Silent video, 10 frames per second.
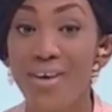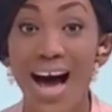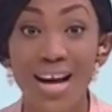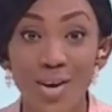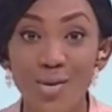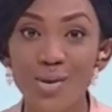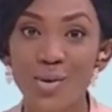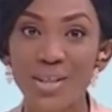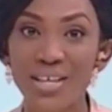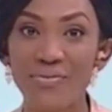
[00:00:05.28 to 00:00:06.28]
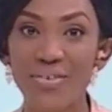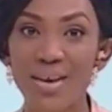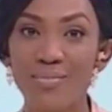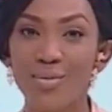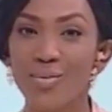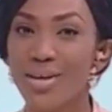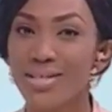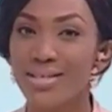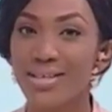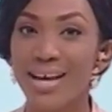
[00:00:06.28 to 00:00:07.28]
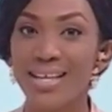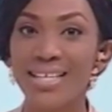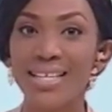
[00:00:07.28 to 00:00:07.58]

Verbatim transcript: Adult Only fame wants Ghanaian